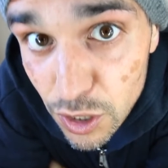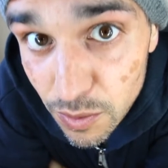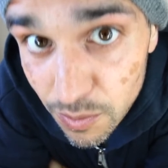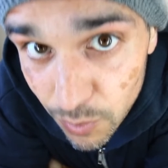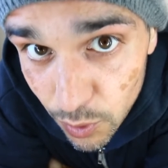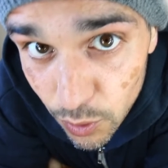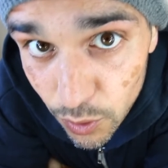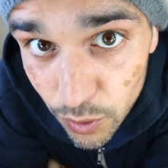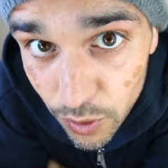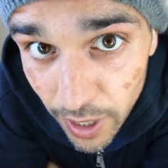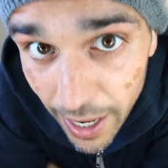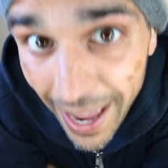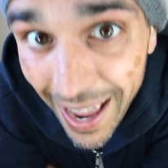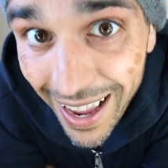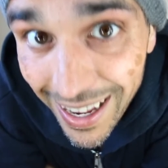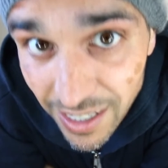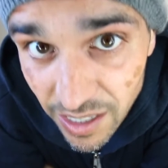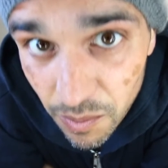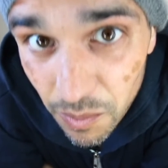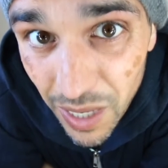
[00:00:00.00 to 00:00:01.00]
Smooth
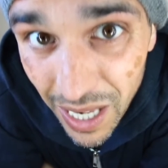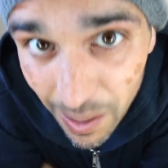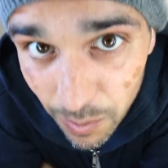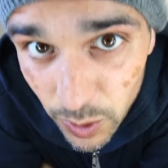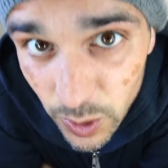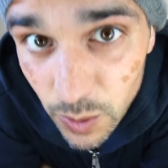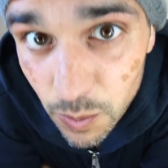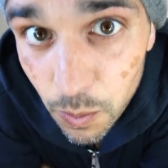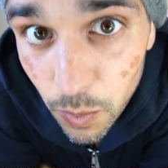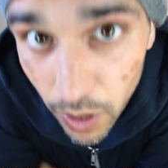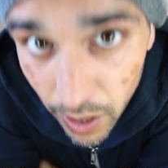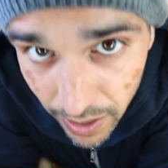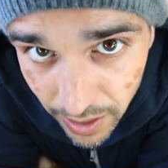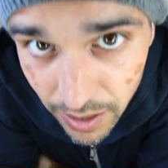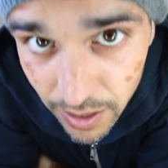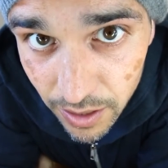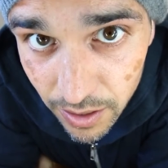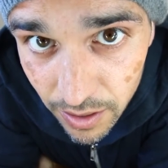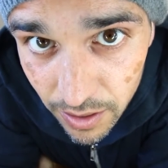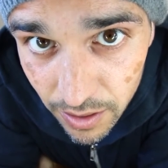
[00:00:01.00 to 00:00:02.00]
as a baby's
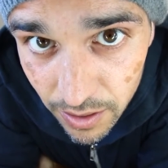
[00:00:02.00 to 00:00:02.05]
butt.